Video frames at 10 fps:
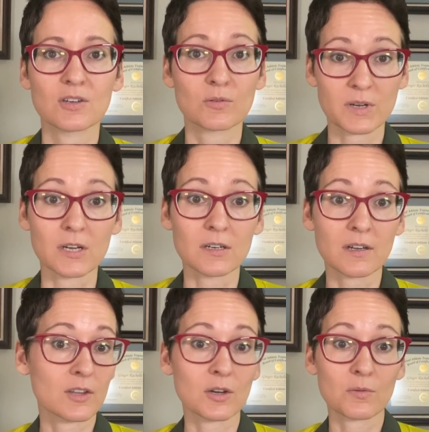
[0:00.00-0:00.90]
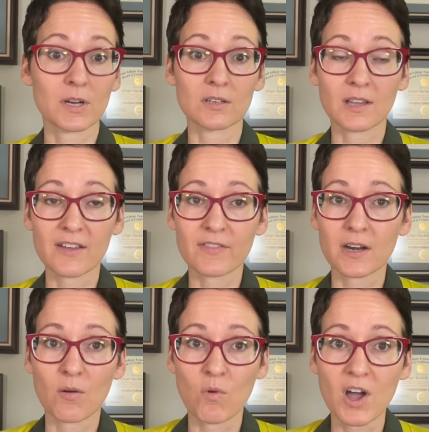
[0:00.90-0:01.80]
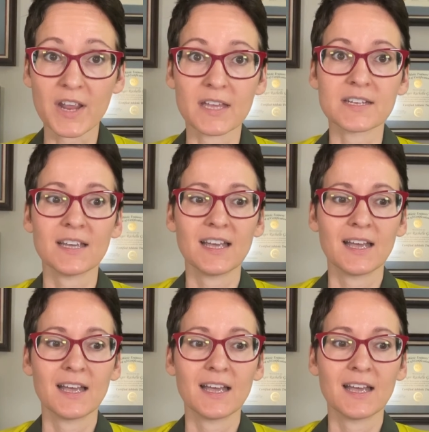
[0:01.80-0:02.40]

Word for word: career and the career and life that I wanted,